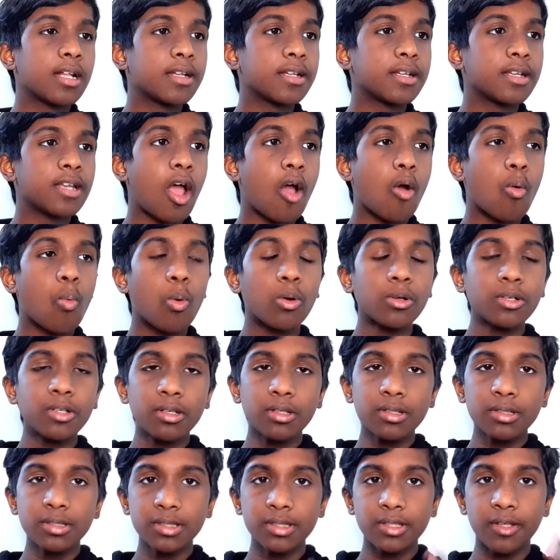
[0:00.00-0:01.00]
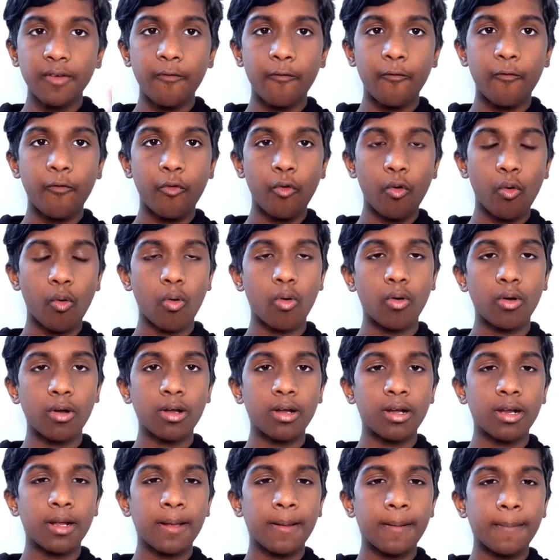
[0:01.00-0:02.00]
Now, what are the
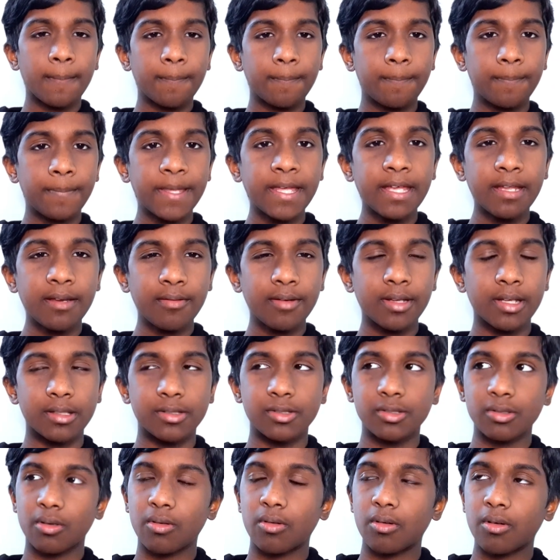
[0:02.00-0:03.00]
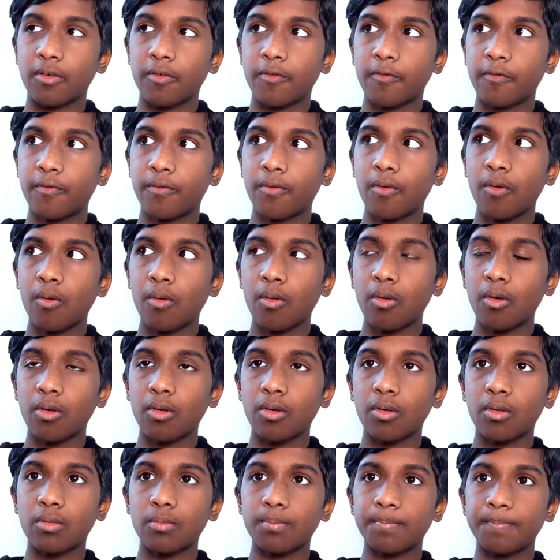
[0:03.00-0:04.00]
four periods or
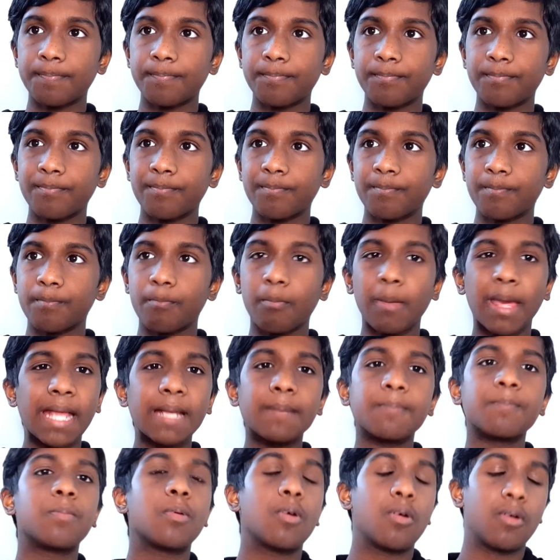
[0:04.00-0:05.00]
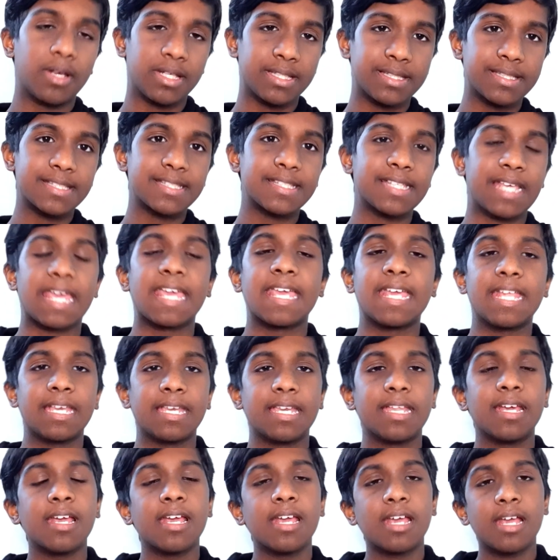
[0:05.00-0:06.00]
four main points
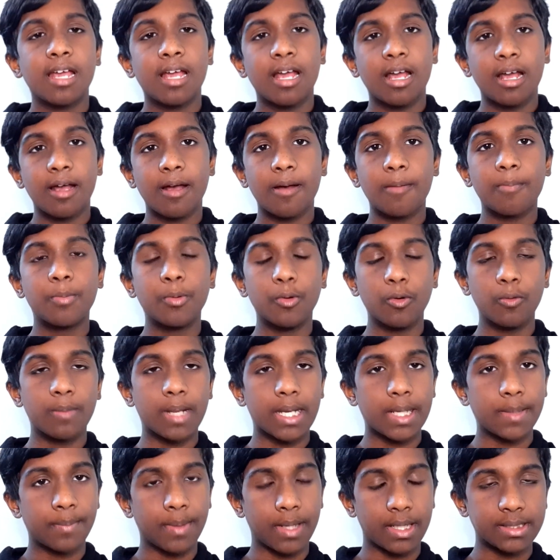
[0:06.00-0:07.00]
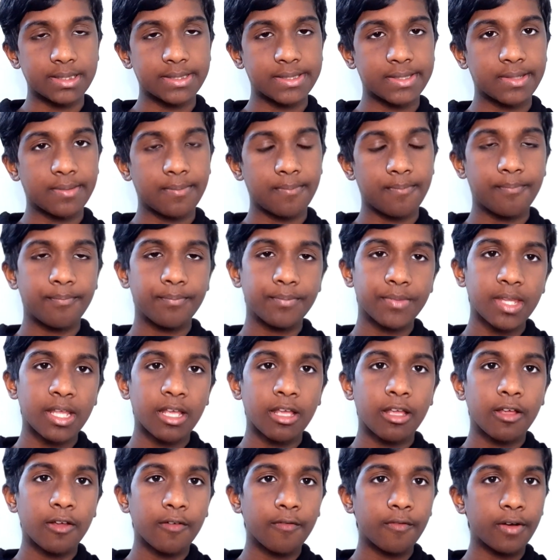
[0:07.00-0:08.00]
in boom and bust?
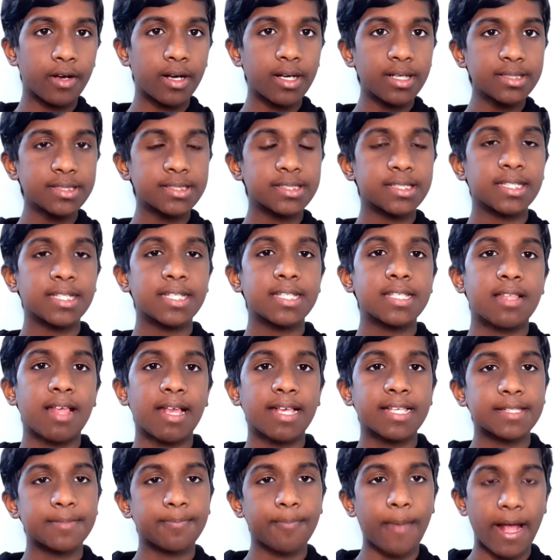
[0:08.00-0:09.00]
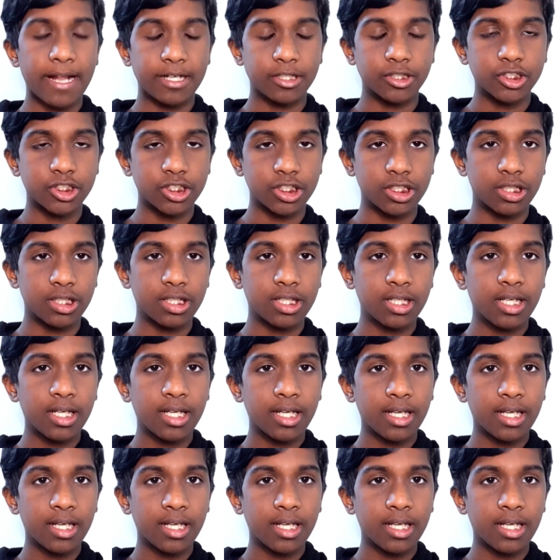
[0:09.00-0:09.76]
First is expansion.